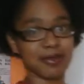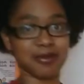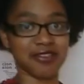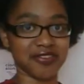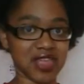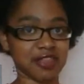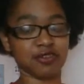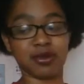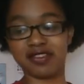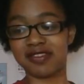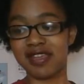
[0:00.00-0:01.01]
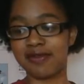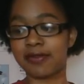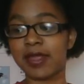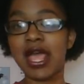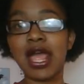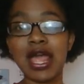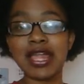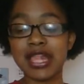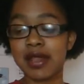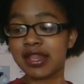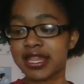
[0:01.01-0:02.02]
plus 10 is 27.
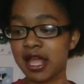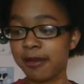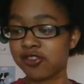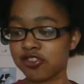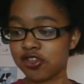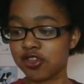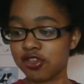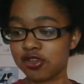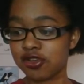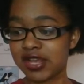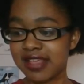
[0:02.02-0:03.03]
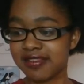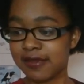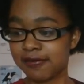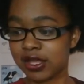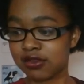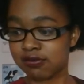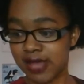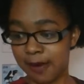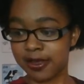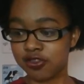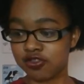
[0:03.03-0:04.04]
Shall we do, let's see if we can,
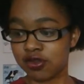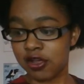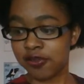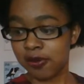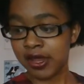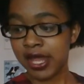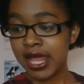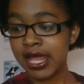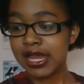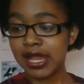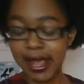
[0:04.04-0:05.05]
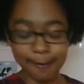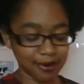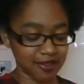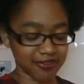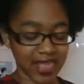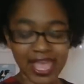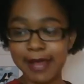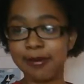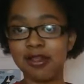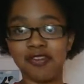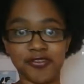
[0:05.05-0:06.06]
we can do another one. 9 plus 8 plus